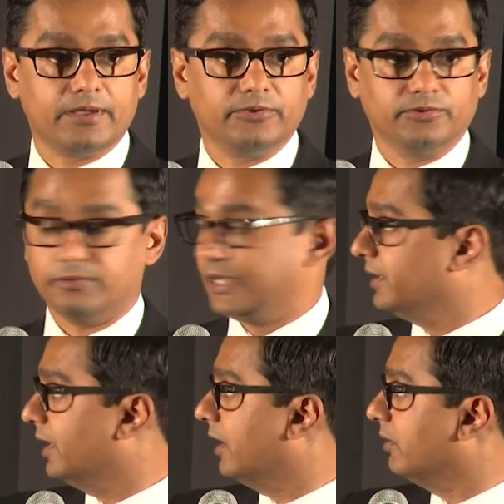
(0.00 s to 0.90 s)
So
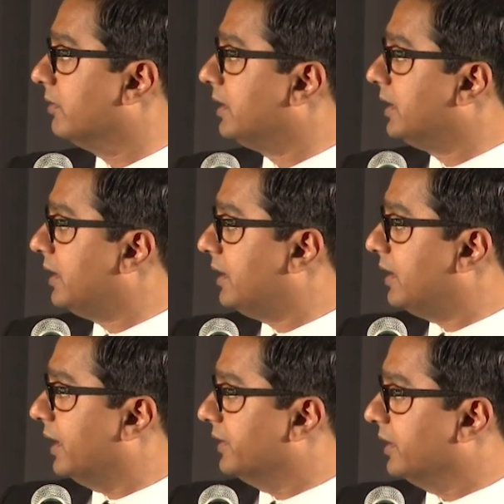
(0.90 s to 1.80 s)
right now,
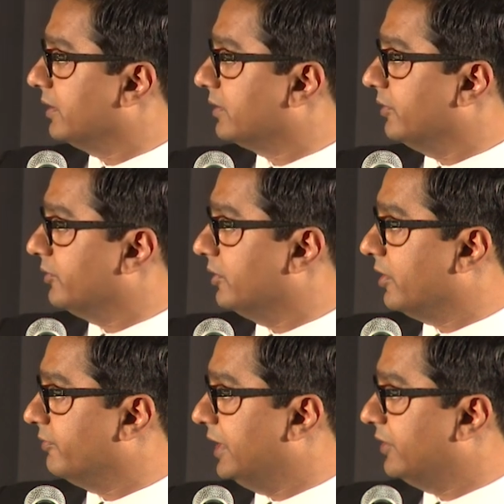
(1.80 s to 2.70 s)
I think there's a
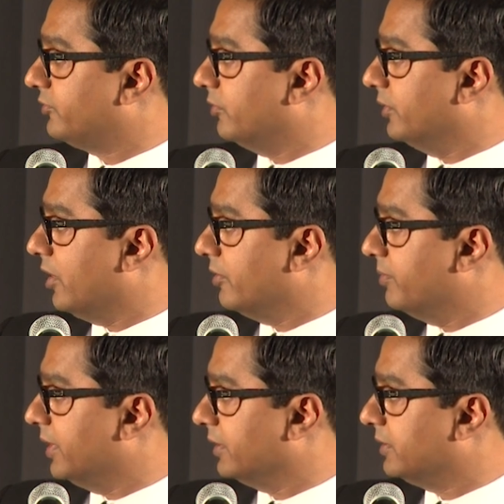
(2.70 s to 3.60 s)
lot of dates thrown
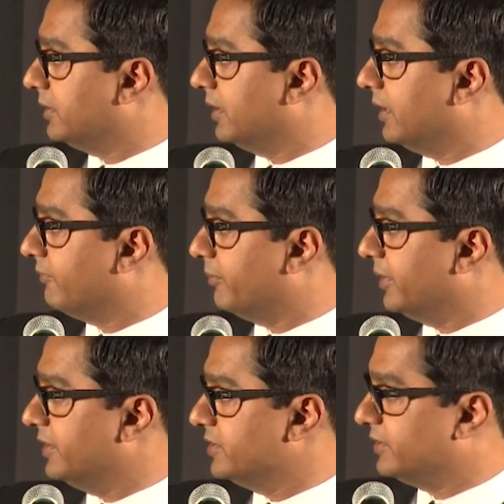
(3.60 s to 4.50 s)
out, but from
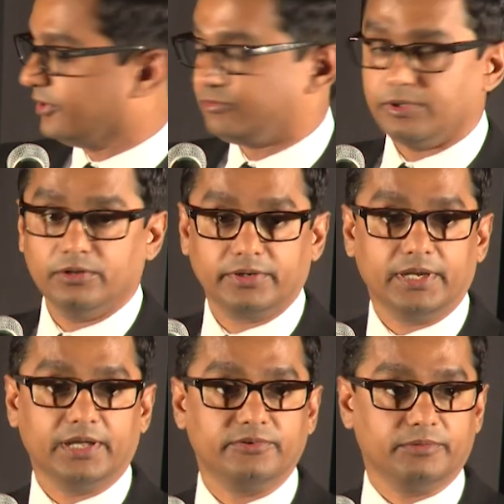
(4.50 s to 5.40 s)
an engine test, we're
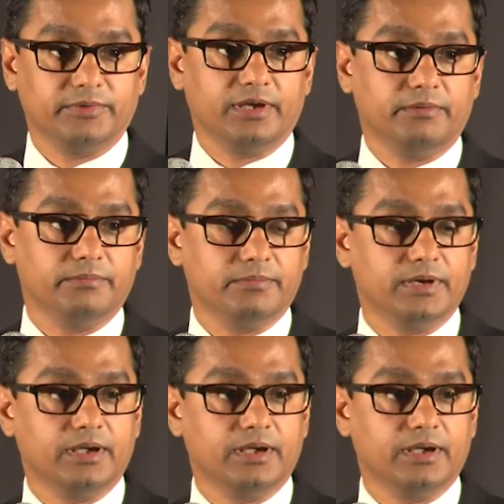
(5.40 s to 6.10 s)
looking at sometime